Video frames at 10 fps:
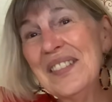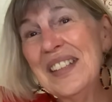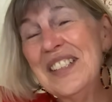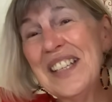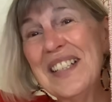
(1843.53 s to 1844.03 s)

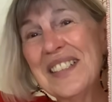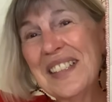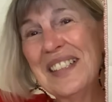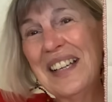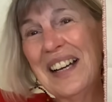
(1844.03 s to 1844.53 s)

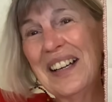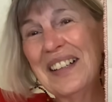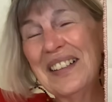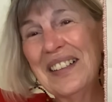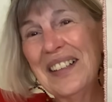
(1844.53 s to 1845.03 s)
Jason
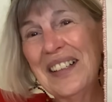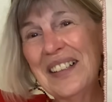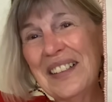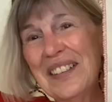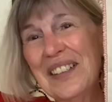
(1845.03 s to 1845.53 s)

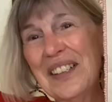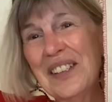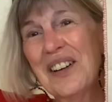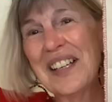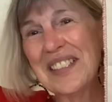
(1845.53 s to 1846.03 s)

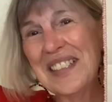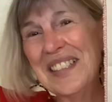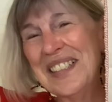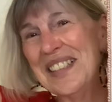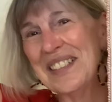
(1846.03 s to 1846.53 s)
Cross
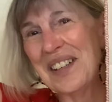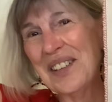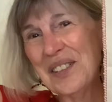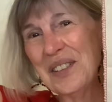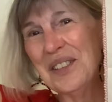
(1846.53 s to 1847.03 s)
Stitch is
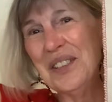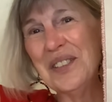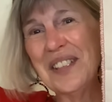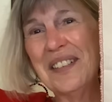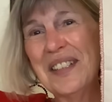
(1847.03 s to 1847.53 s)
also
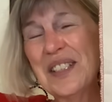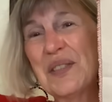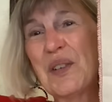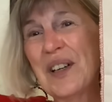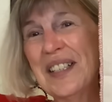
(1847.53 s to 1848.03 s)
using this
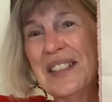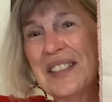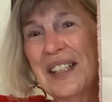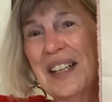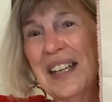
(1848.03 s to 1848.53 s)
for his
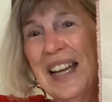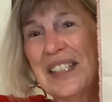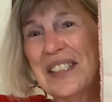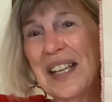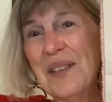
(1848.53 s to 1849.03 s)

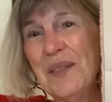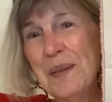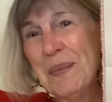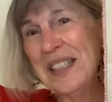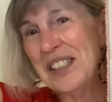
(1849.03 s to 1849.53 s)
hashtag
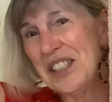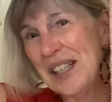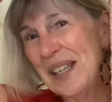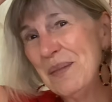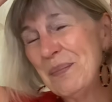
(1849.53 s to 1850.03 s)
whip into
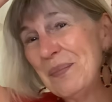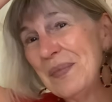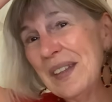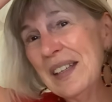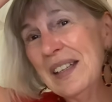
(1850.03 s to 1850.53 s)
shape.
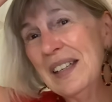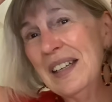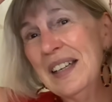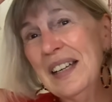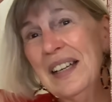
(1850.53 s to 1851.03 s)

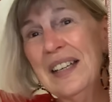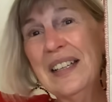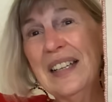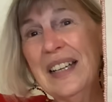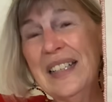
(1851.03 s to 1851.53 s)

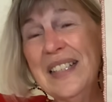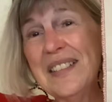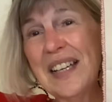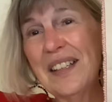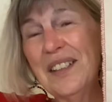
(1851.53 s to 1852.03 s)
And he's
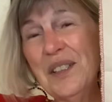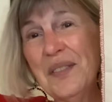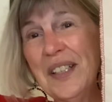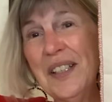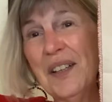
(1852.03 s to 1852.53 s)
got a new
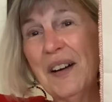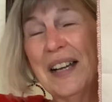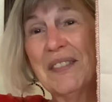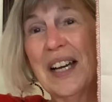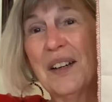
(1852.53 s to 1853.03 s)
video
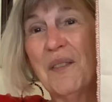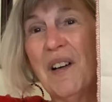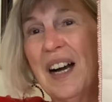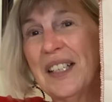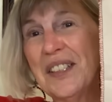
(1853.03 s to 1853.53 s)
I've got to
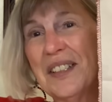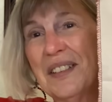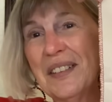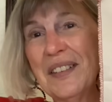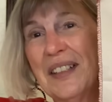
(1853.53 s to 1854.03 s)
watch
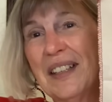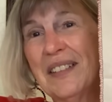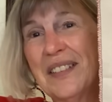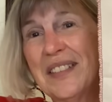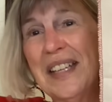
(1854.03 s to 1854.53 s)
and
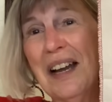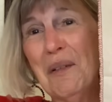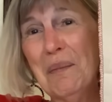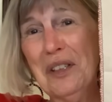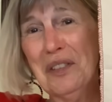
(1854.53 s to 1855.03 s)
see how
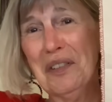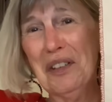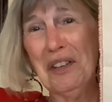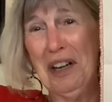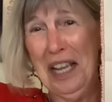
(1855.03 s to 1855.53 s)
much
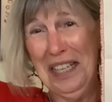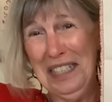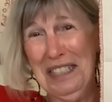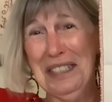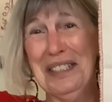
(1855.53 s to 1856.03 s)
further ahead
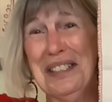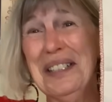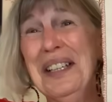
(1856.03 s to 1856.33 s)
he is